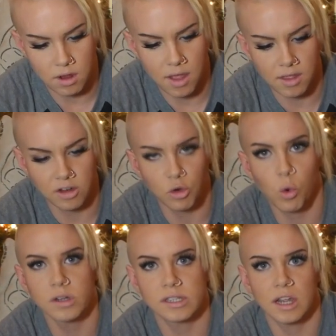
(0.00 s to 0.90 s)
And then
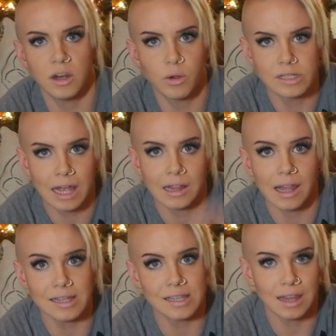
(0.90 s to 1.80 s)
towards the end it was like
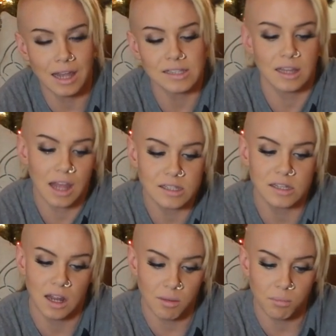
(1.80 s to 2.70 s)
less and less and less,
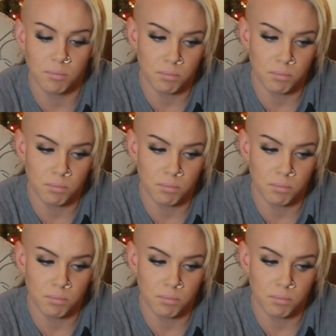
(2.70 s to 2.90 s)
and I